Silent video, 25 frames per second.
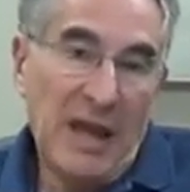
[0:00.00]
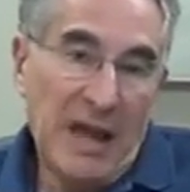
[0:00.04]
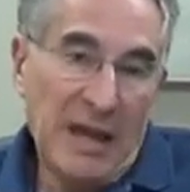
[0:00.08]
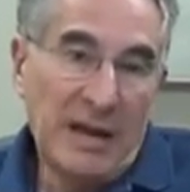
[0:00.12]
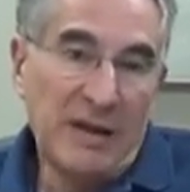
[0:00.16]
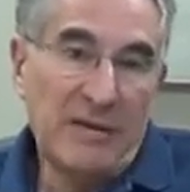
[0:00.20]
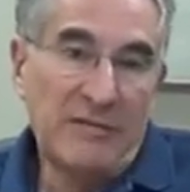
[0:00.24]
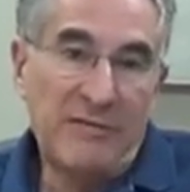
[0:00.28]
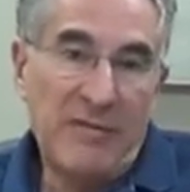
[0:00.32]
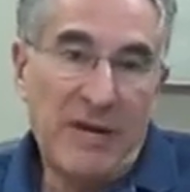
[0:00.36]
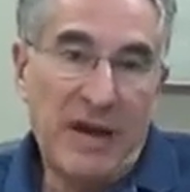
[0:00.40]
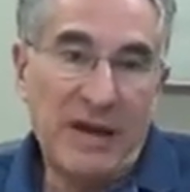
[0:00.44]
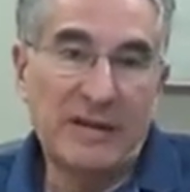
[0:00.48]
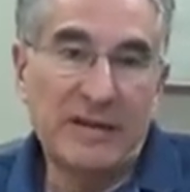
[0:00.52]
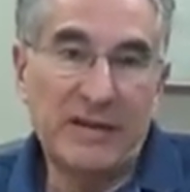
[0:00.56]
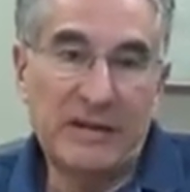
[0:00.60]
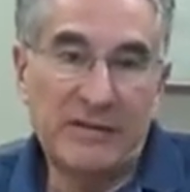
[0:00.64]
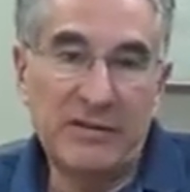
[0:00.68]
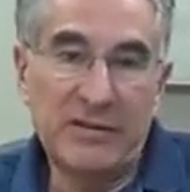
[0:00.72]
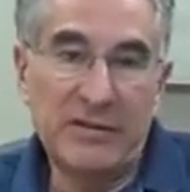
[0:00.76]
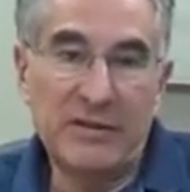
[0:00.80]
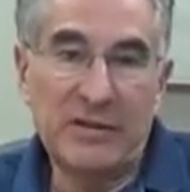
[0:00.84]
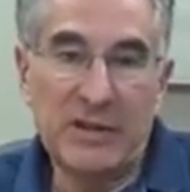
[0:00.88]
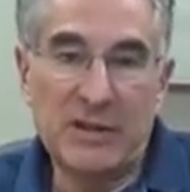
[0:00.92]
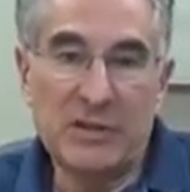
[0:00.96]
And in fact,
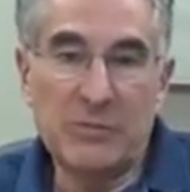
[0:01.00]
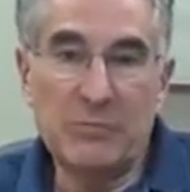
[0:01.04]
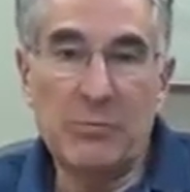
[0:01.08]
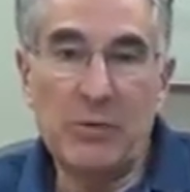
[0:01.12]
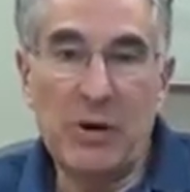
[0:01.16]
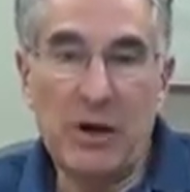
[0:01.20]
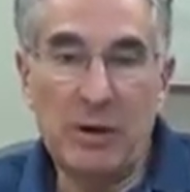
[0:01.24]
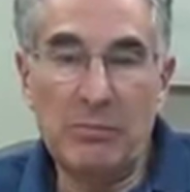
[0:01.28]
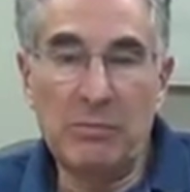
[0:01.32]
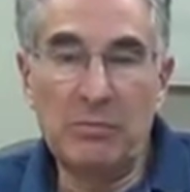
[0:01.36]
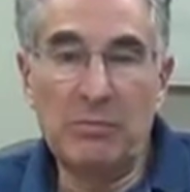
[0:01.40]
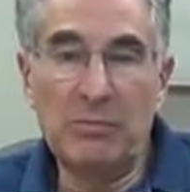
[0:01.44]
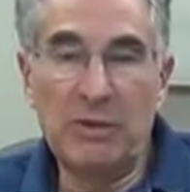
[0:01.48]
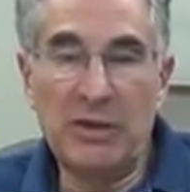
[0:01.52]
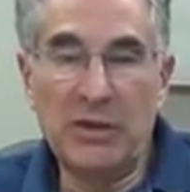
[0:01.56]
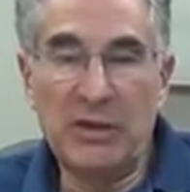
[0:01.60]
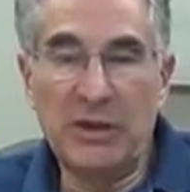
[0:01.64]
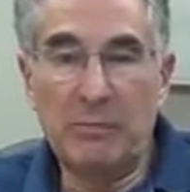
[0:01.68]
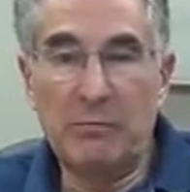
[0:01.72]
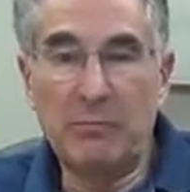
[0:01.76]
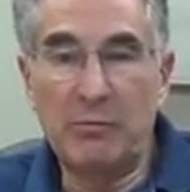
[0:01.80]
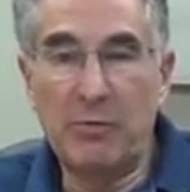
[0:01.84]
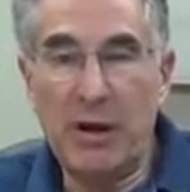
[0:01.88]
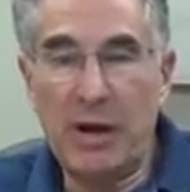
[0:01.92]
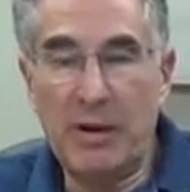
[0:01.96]
I think that's probably
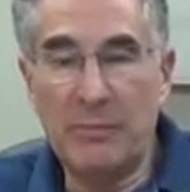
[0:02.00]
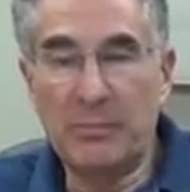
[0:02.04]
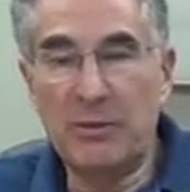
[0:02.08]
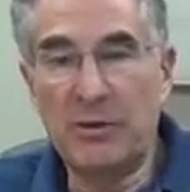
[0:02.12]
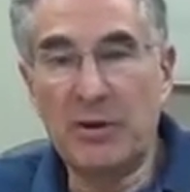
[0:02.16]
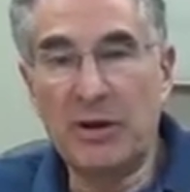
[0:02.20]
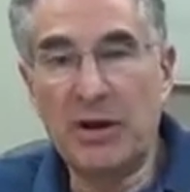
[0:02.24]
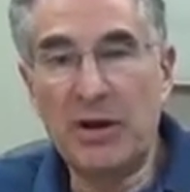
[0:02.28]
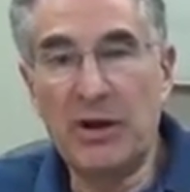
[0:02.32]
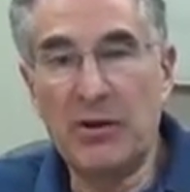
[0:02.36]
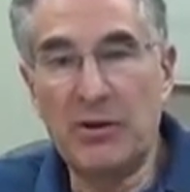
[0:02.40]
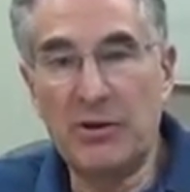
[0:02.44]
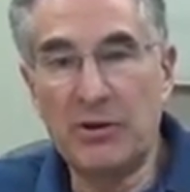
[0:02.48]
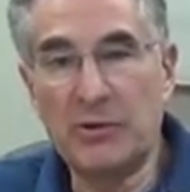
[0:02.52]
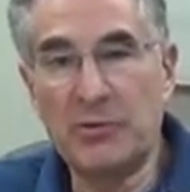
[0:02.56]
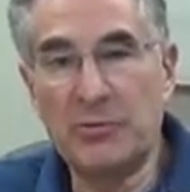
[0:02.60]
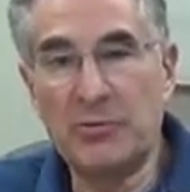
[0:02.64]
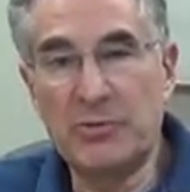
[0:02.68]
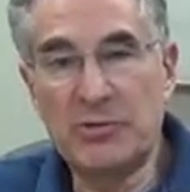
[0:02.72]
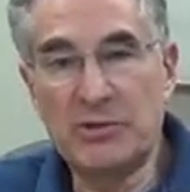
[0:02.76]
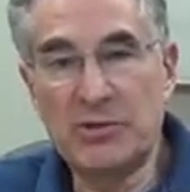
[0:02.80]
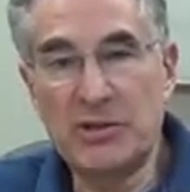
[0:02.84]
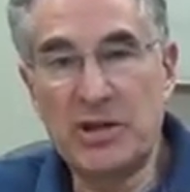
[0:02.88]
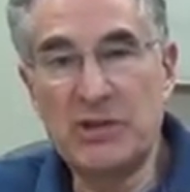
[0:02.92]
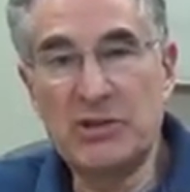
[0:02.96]
a proper
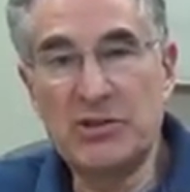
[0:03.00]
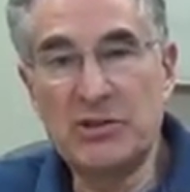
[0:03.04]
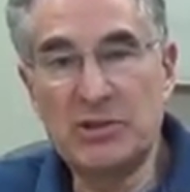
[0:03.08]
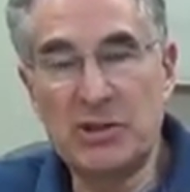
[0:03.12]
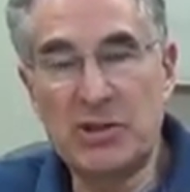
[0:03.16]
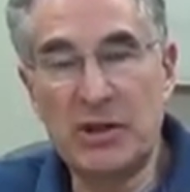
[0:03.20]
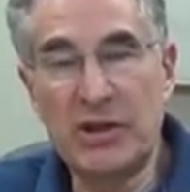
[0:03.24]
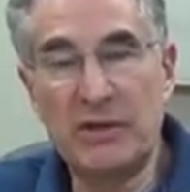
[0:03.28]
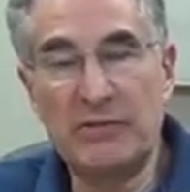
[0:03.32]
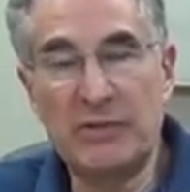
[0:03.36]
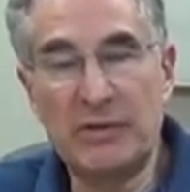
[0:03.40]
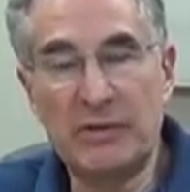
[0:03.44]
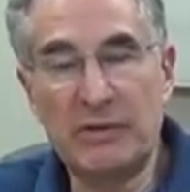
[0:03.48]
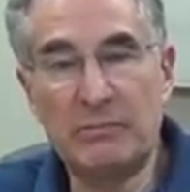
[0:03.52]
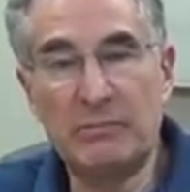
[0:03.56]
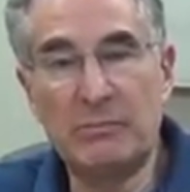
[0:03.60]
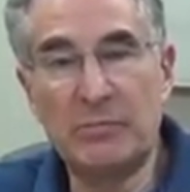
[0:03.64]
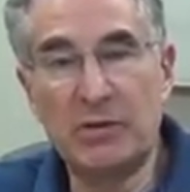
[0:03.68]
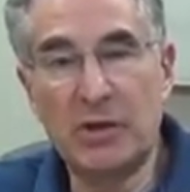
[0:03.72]
characterization of it,